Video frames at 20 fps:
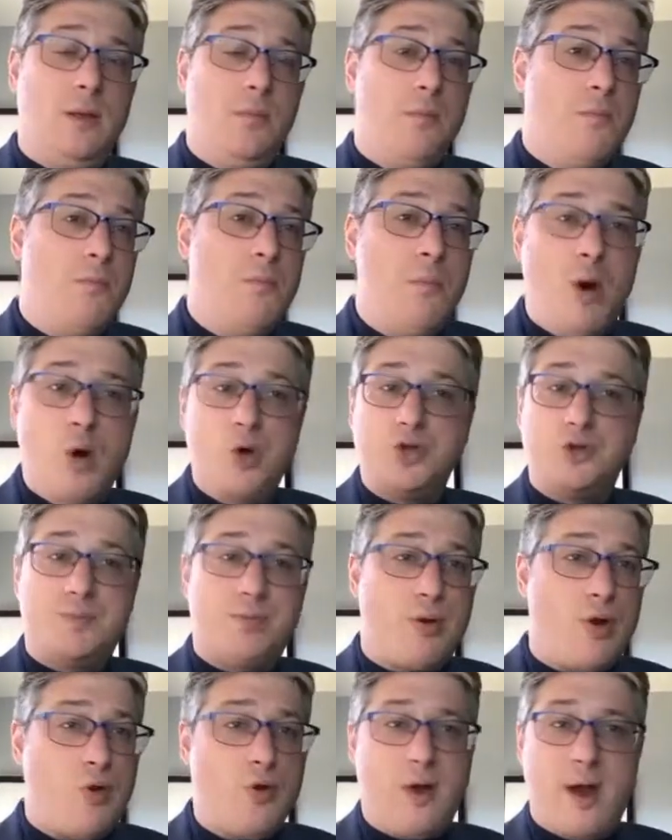most
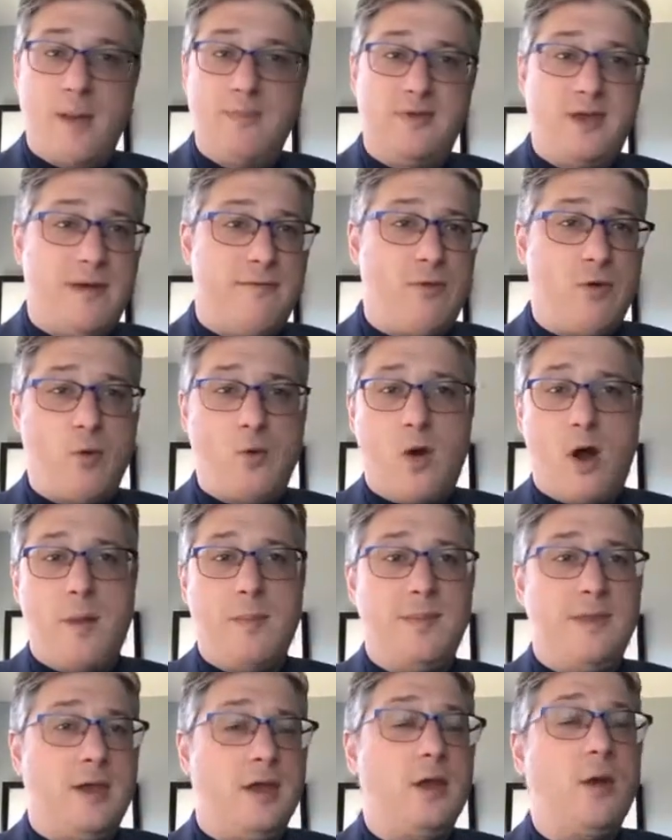programs have a
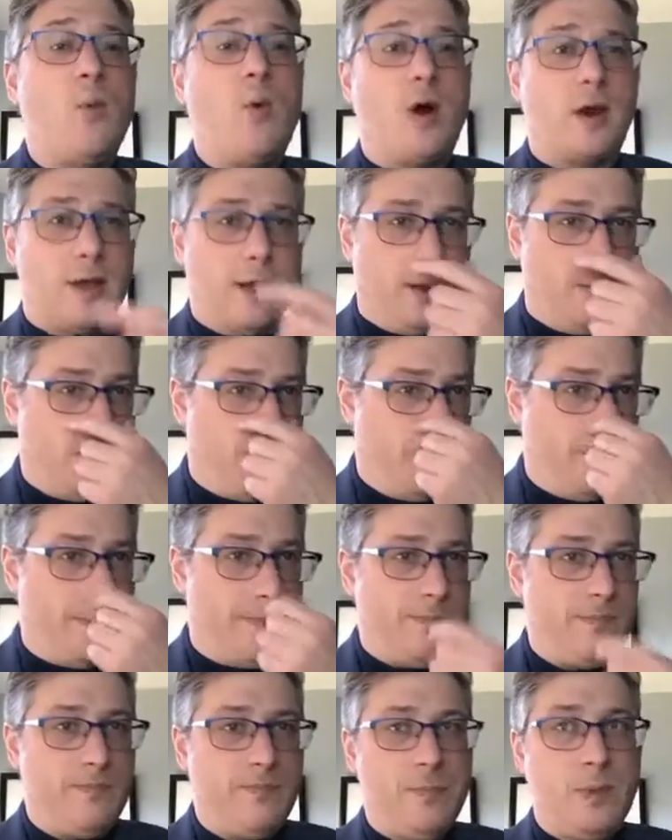requirement that you're working.
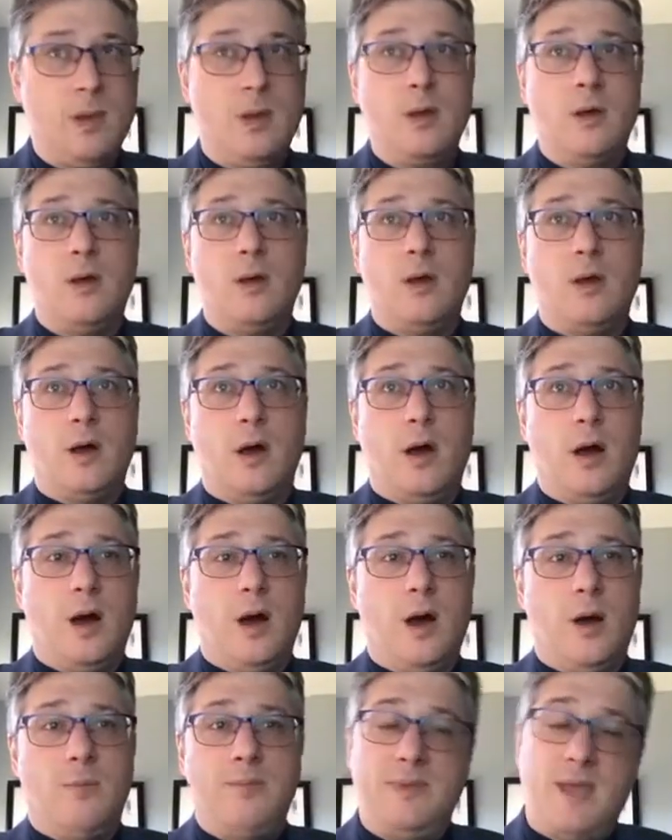
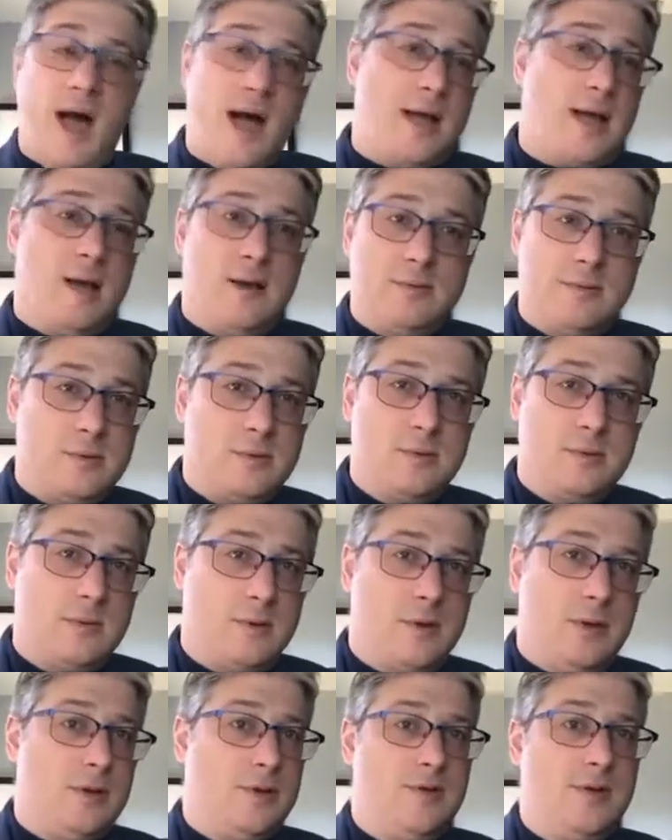DACA
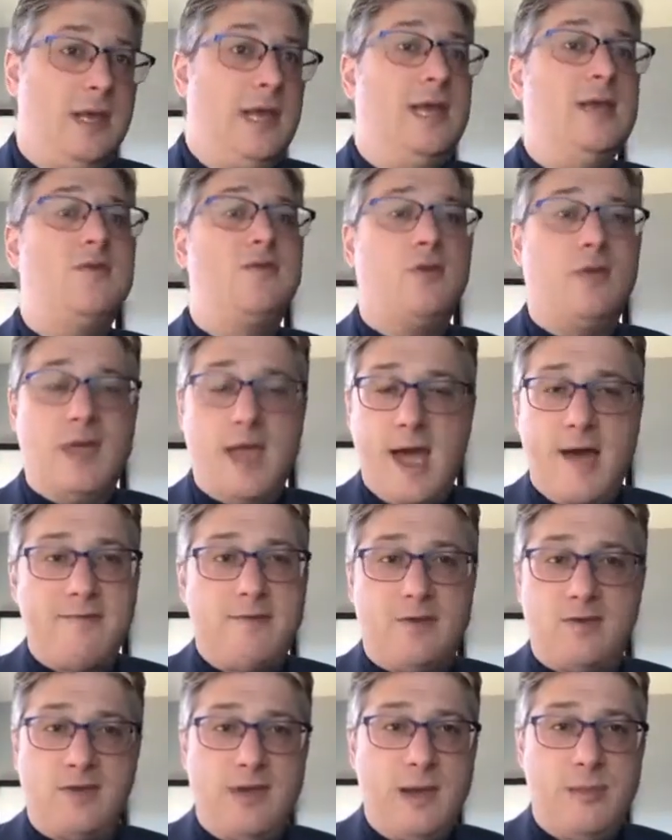could easily have
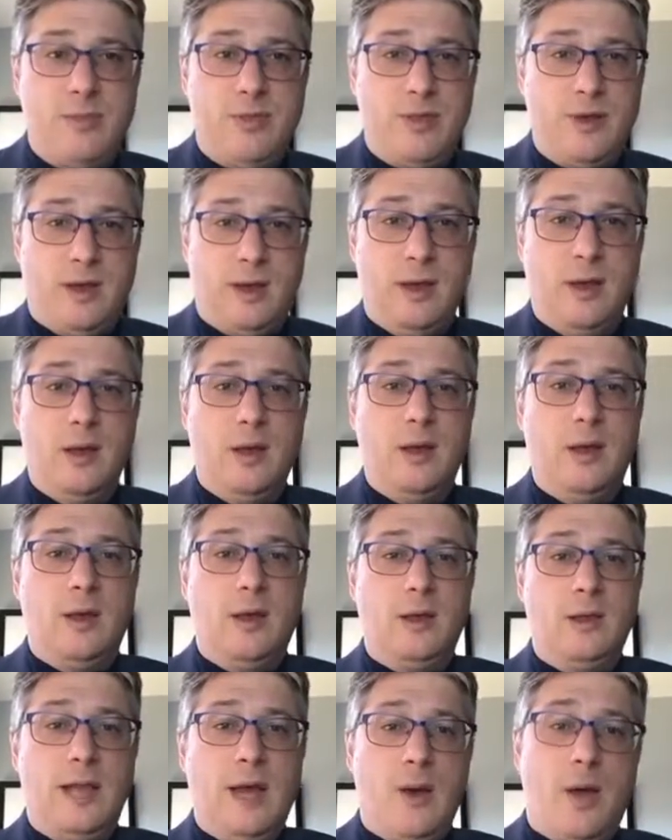the same thing.
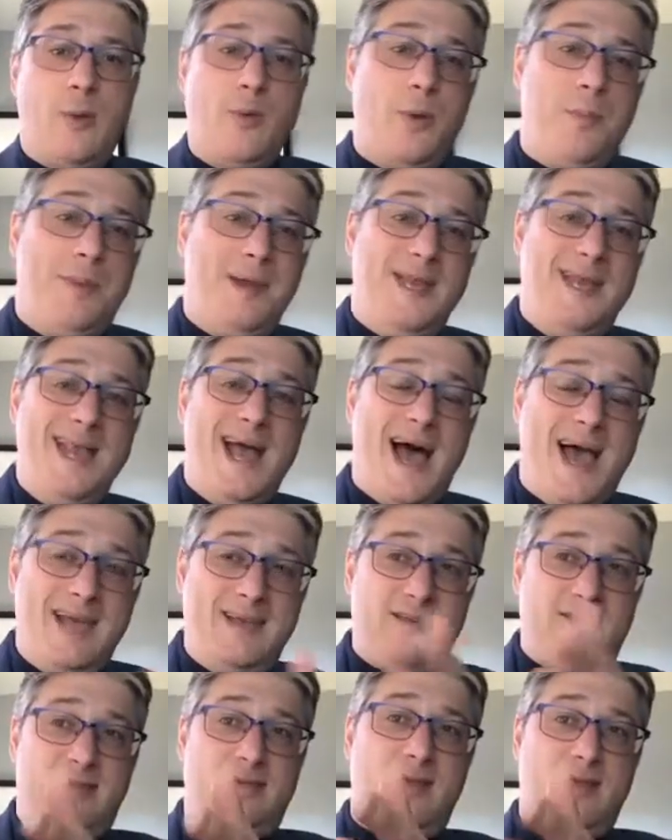Now, it would be
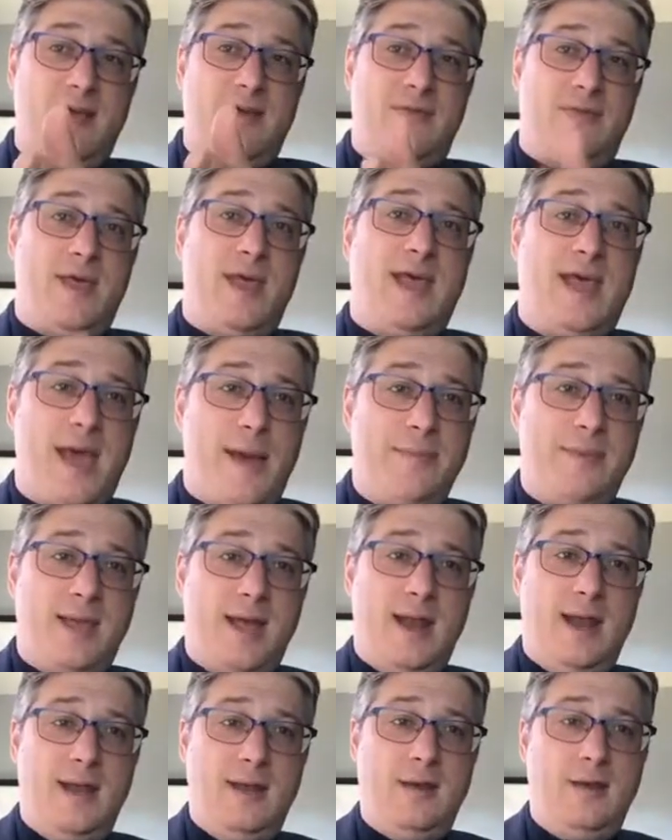nice if they kept
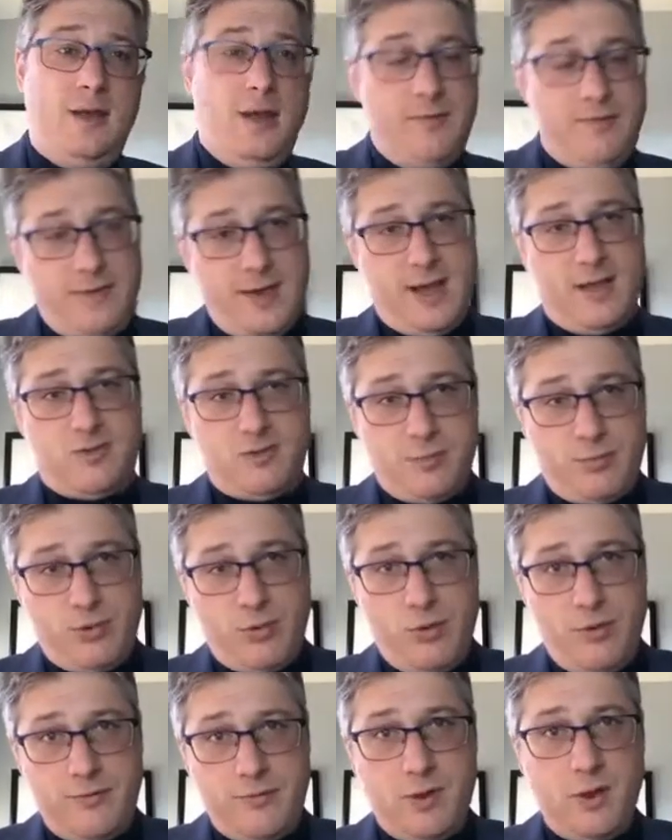that in, if it gets
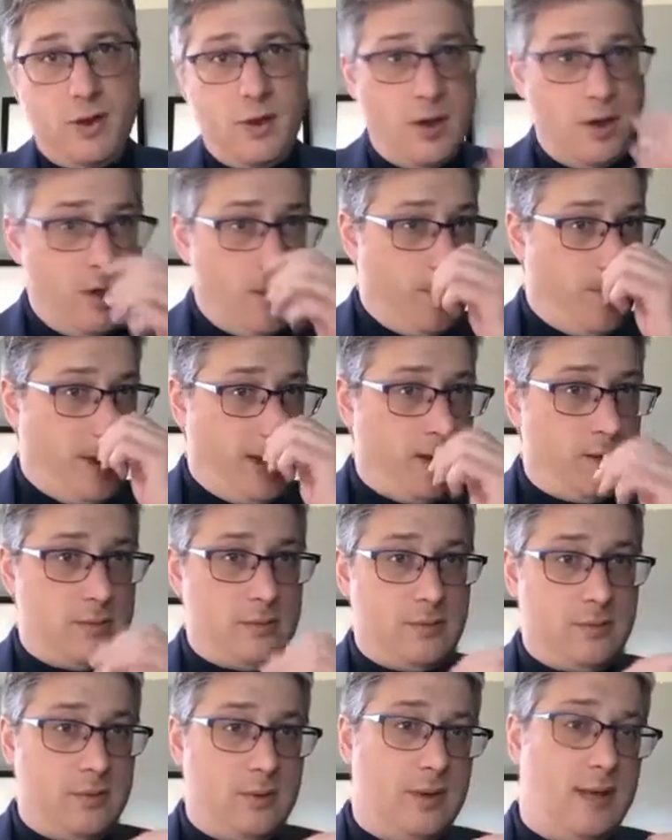approved,
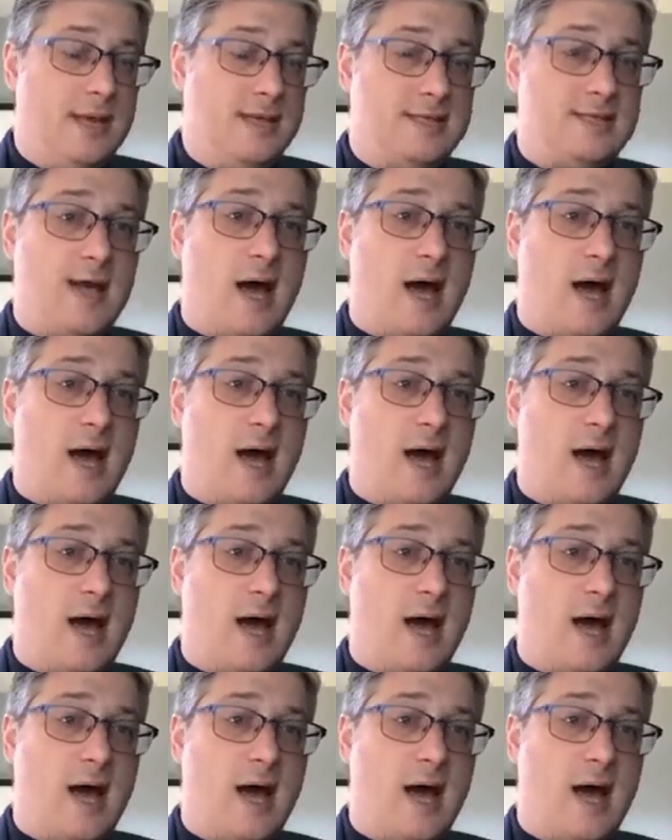but it's